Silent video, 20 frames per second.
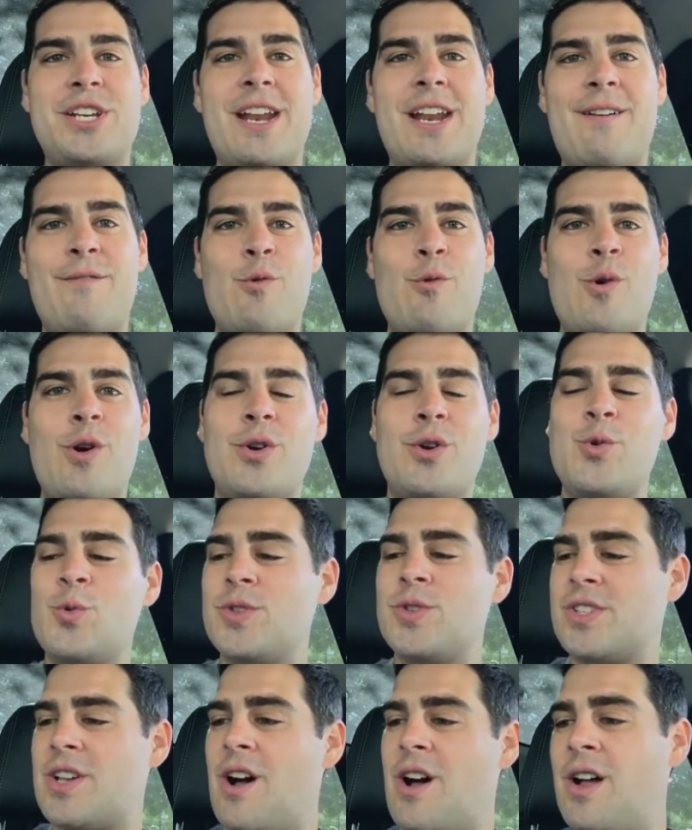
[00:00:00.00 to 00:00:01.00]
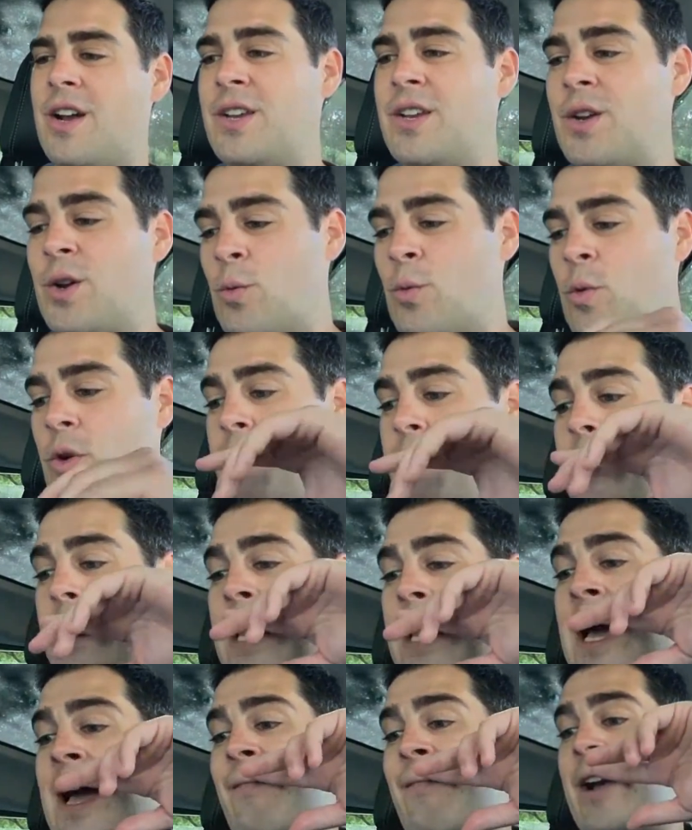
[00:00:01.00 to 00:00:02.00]
everyone who was on here with me
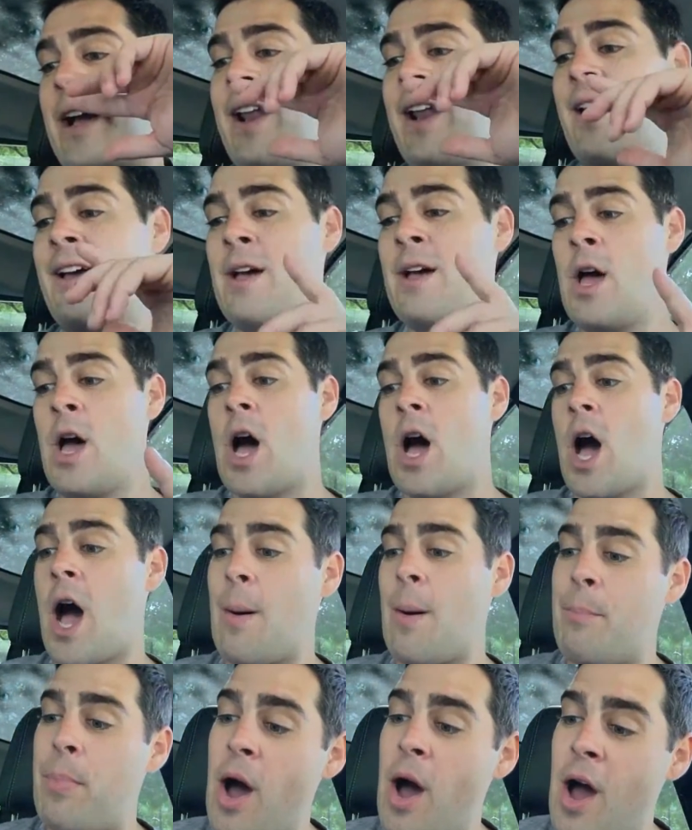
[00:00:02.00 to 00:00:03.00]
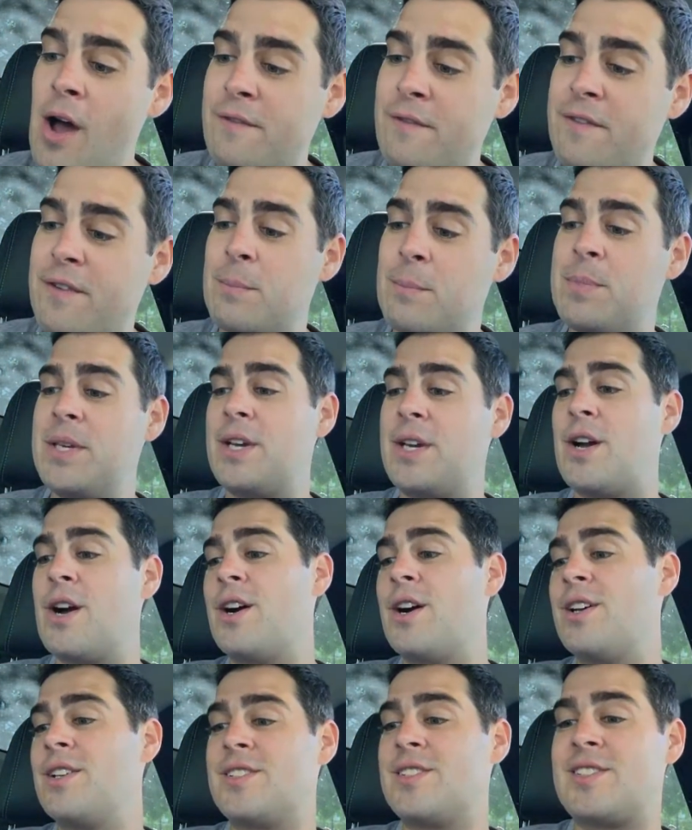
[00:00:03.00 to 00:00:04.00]
live. I gotta hop off
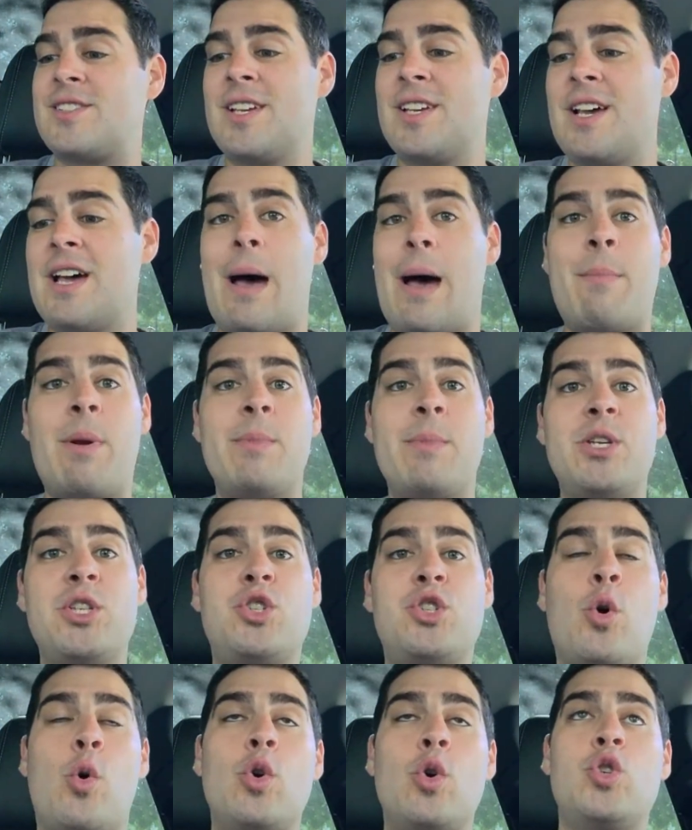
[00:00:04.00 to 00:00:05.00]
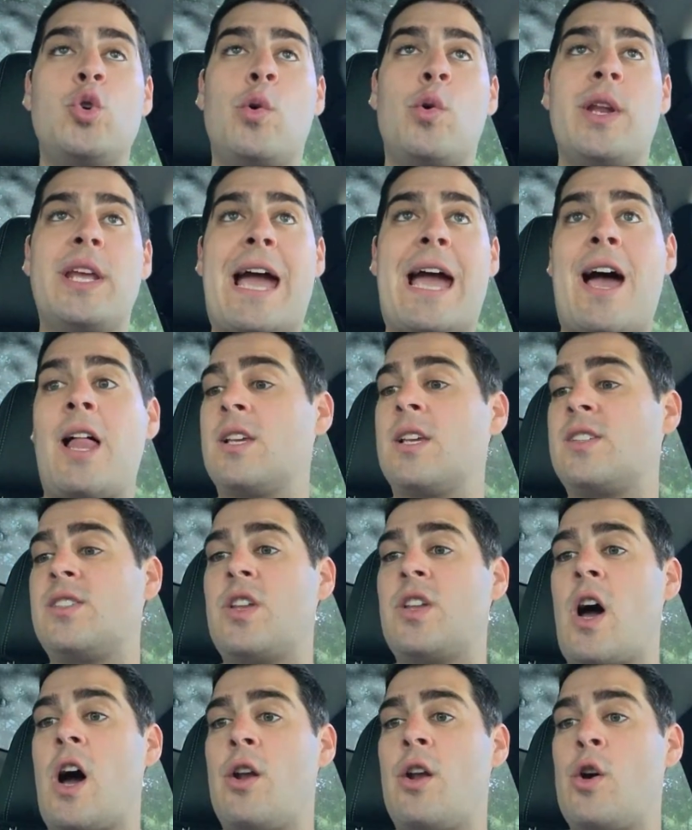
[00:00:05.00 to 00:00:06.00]
because I'm gonna be joining Alex
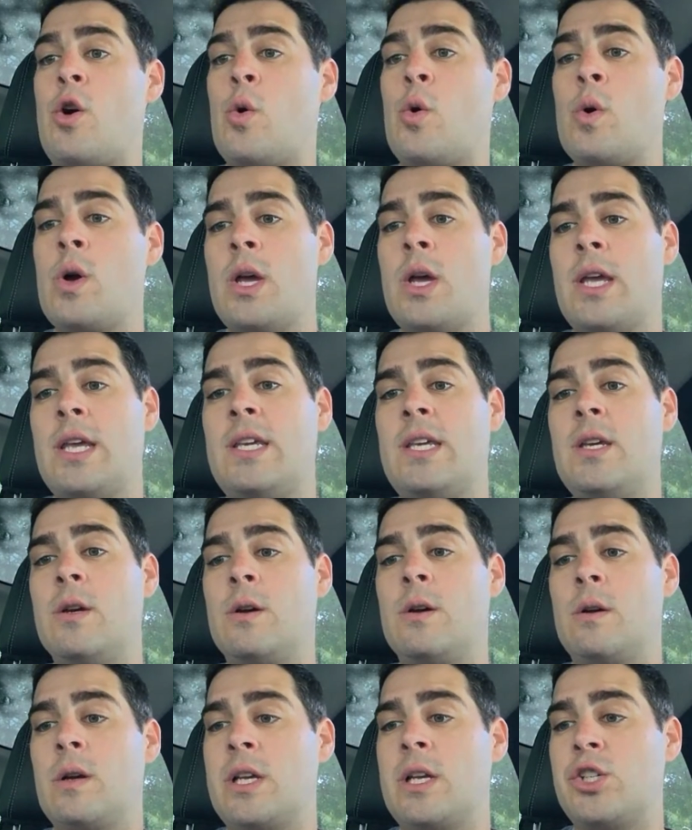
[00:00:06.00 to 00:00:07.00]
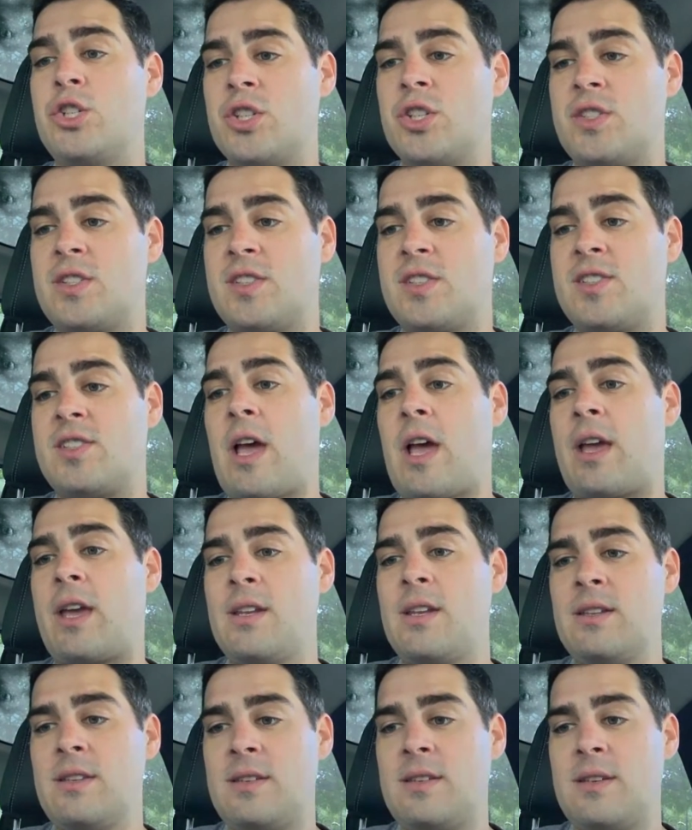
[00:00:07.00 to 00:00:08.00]
Dono here in just a
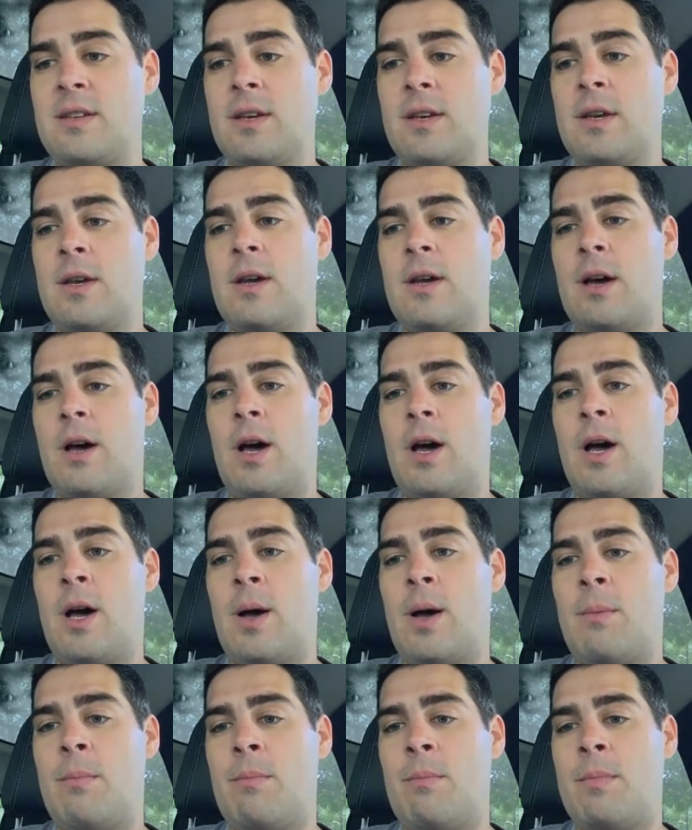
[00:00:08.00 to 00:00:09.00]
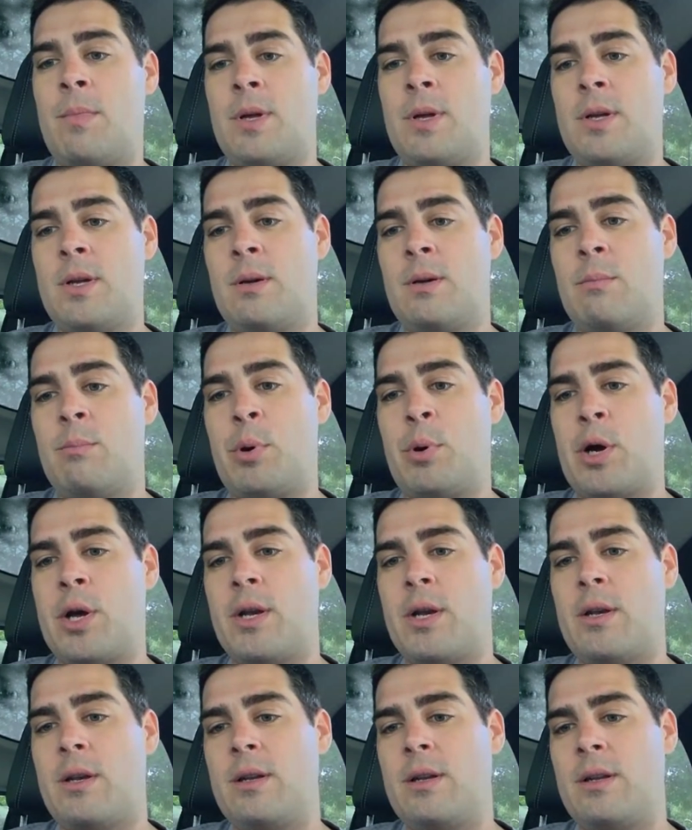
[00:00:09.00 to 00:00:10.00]
second. But
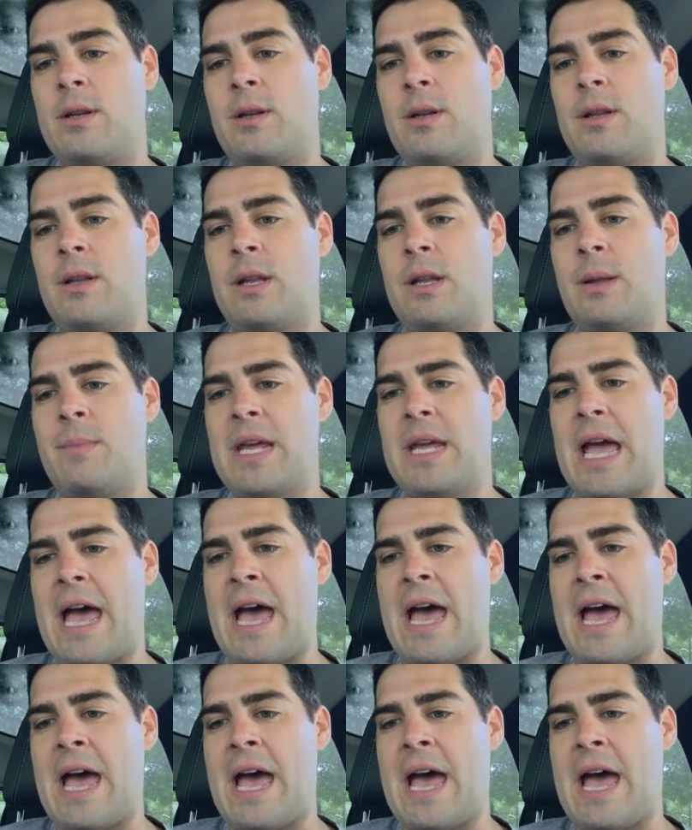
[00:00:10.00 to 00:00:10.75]
let me